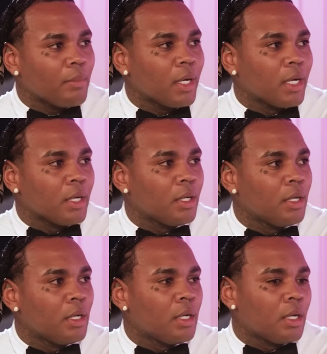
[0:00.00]
mind.
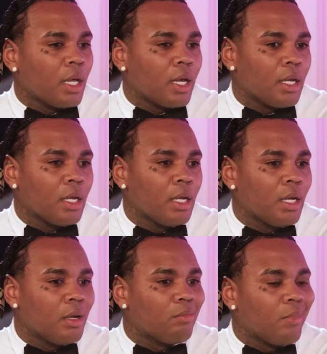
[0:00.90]
Okay. Like,
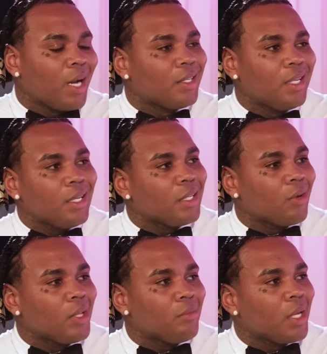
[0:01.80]
my dick
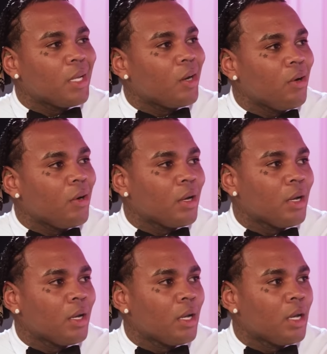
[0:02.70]
don't even get hard
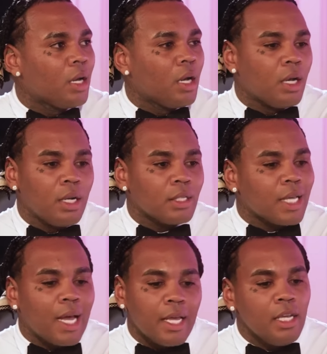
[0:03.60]
unless
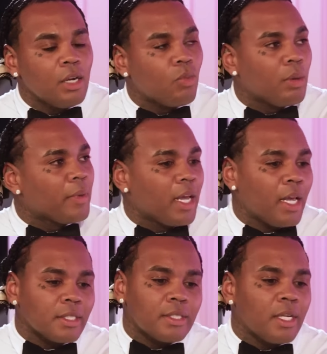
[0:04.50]
I eat a woman
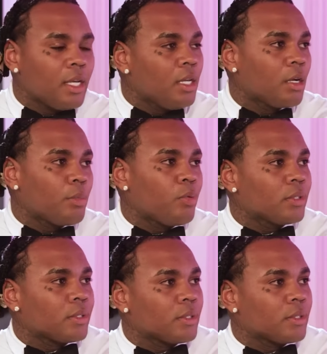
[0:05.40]
ass, then eat her pussy.